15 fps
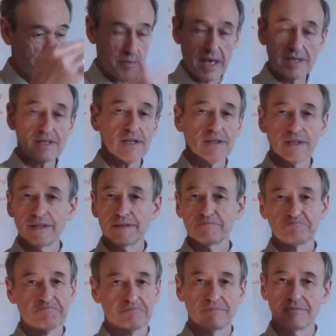basically
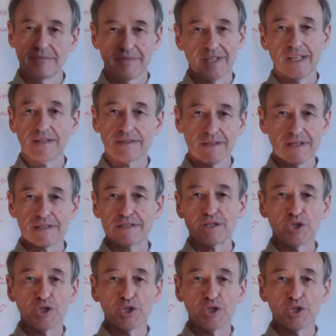did this